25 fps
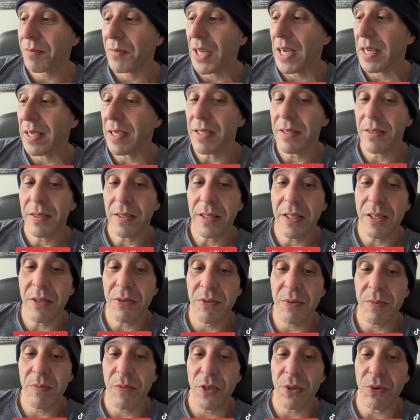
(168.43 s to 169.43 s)
guess it
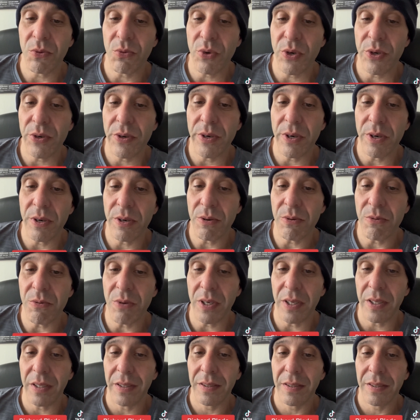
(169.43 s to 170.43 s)
gives them their
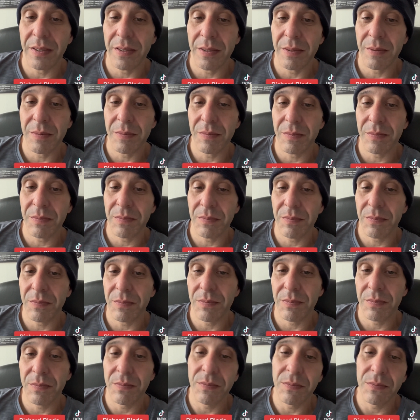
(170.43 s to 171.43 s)
weirdo
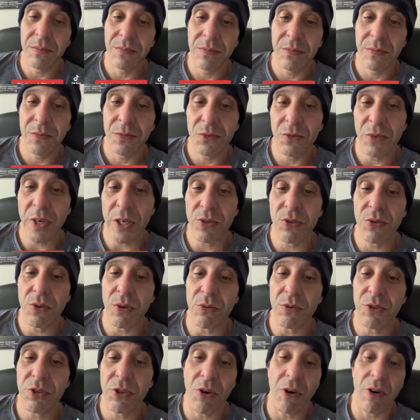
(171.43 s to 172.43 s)

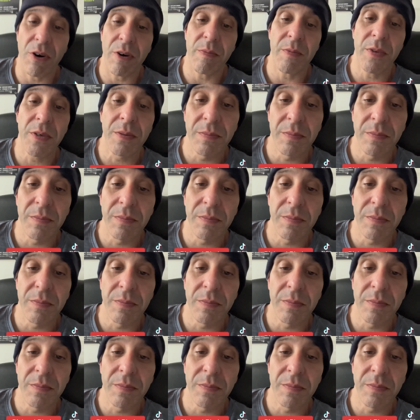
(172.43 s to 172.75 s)
retro charm.